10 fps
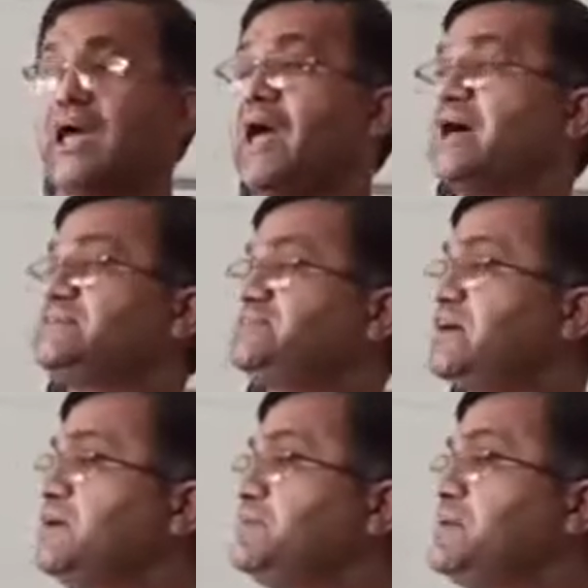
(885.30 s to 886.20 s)

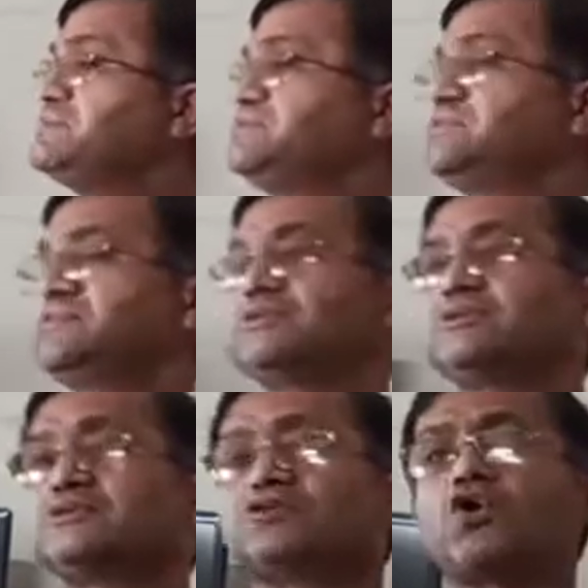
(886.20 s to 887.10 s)
Hazard means
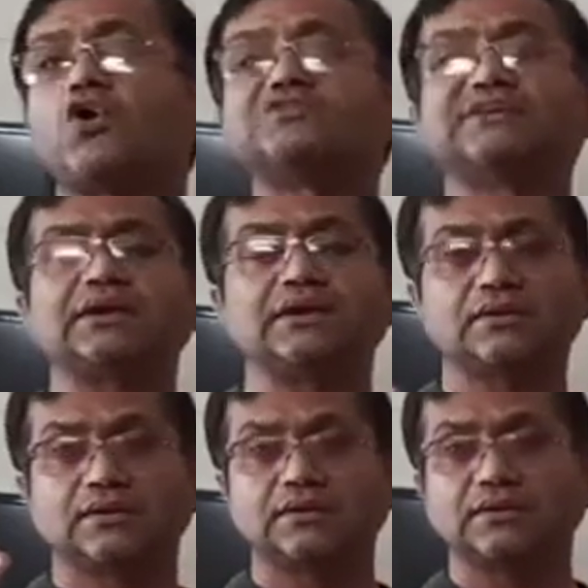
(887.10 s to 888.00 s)
caution,
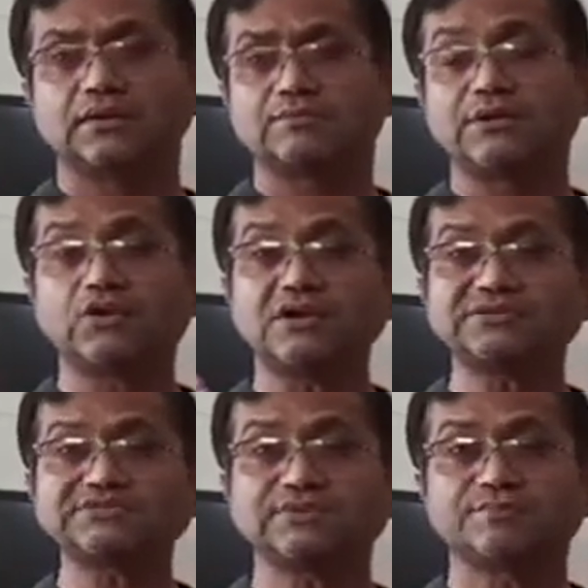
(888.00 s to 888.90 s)

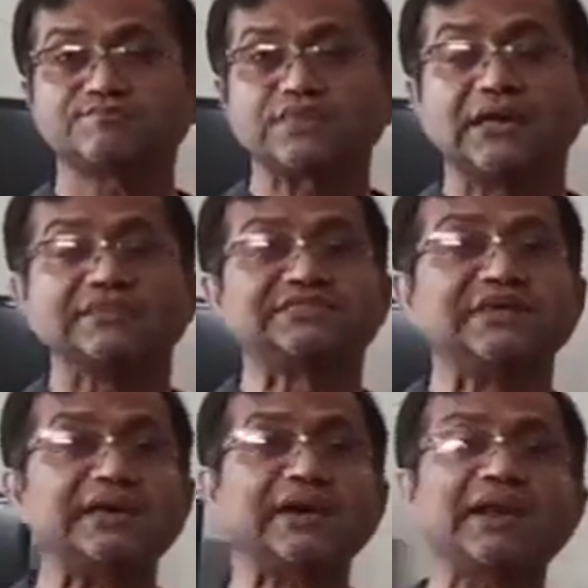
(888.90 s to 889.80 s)
because
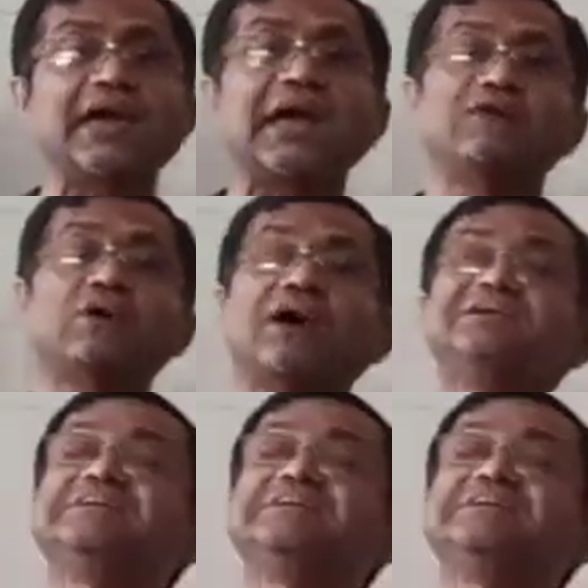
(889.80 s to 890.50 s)
they can have a